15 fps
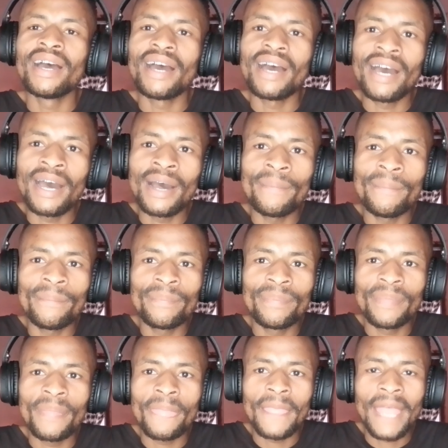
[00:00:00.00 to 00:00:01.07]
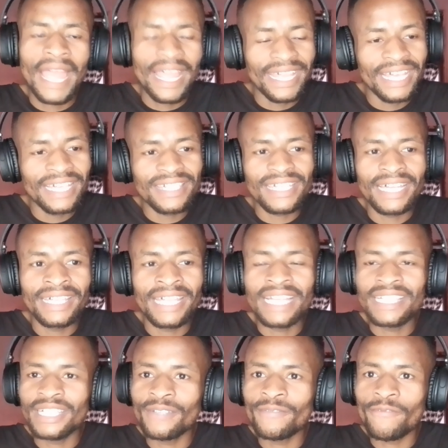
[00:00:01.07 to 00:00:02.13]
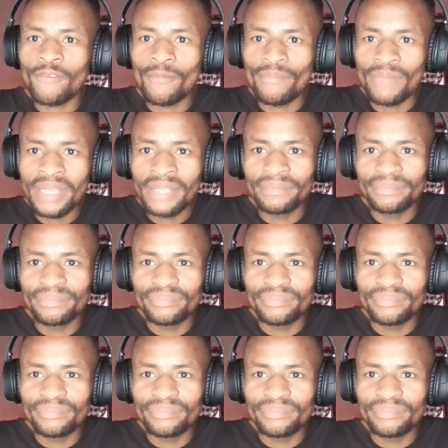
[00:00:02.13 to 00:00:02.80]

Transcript: I guess that's it from me,